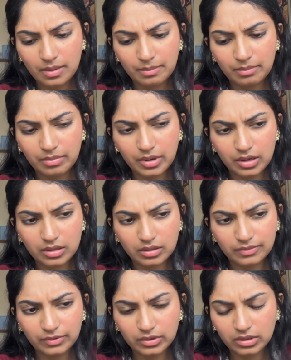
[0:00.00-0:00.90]

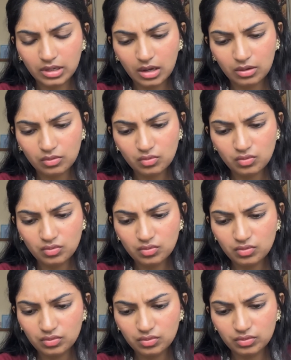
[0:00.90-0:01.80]
but for
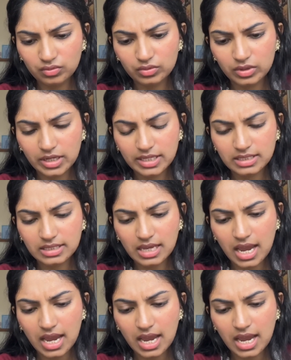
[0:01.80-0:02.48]
now, let's